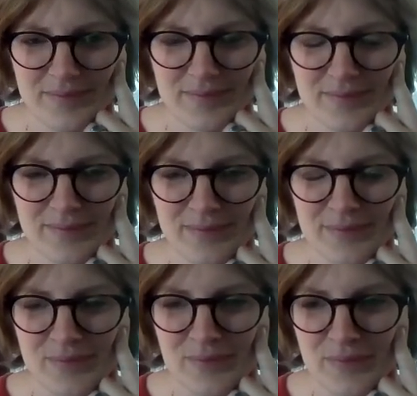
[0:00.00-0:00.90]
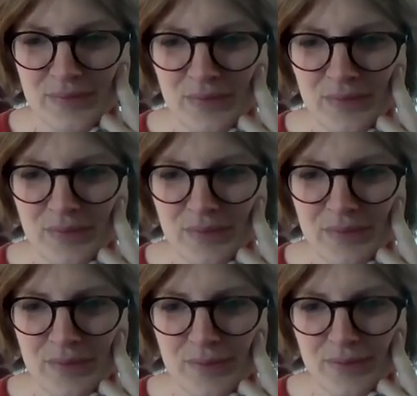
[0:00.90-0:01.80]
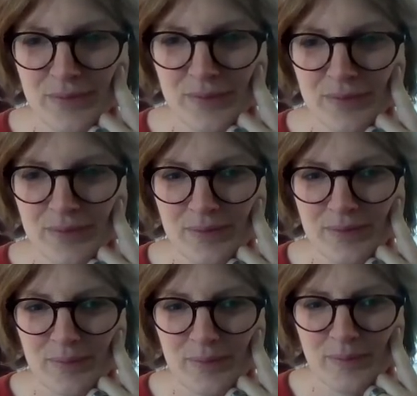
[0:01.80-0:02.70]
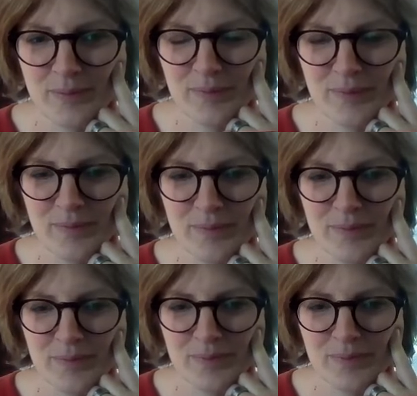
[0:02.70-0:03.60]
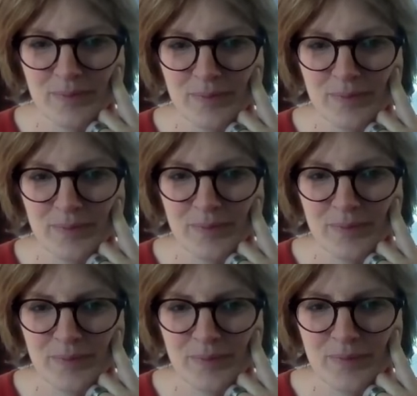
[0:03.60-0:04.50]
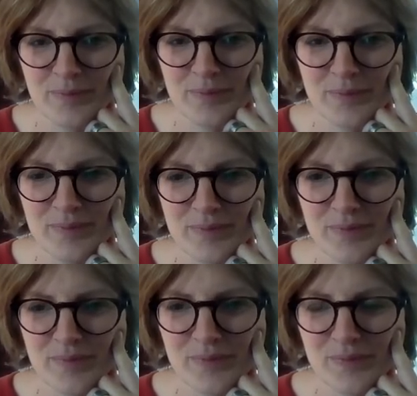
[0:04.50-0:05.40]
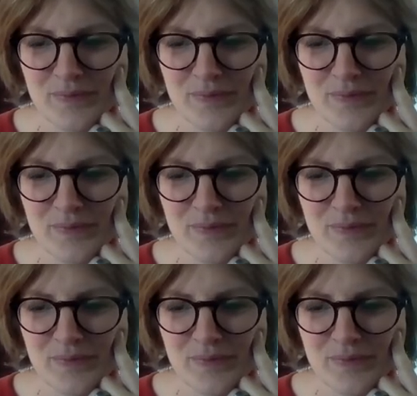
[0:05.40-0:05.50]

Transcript: No words are spoken by the person on screen.